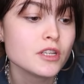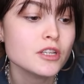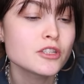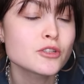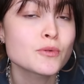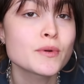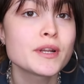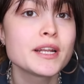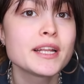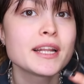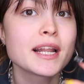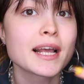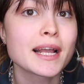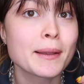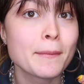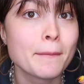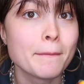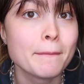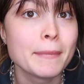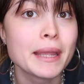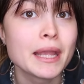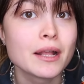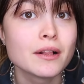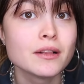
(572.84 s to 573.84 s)
So I need like a
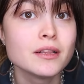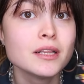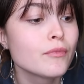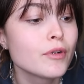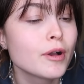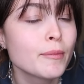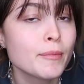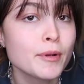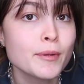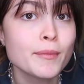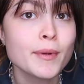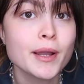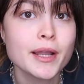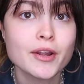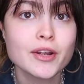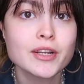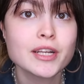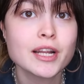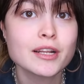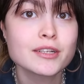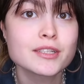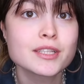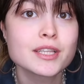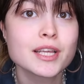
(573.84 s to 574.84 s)
meal. I'm gonna
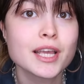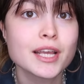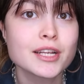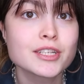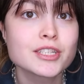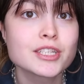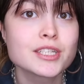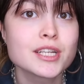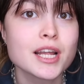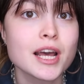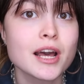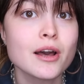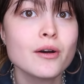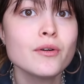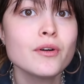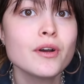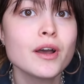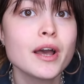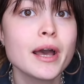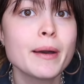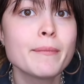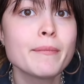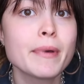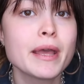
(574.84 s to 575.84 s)
migrate down to the kitchen
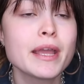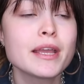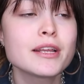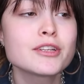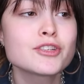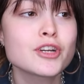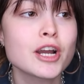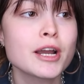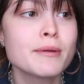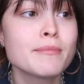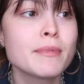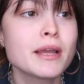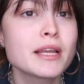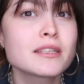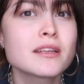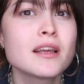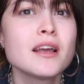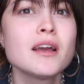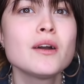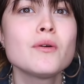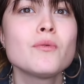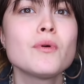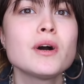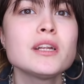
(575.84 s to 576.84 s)
now and try and make,
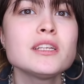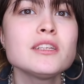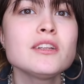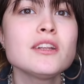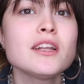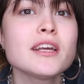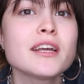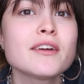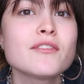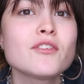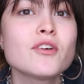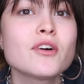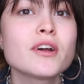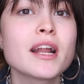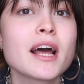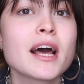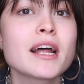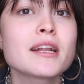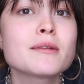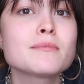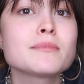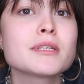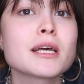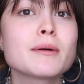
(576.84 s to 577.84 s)
why does it look like I've got an
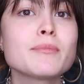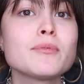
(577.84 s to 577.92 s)
Adam's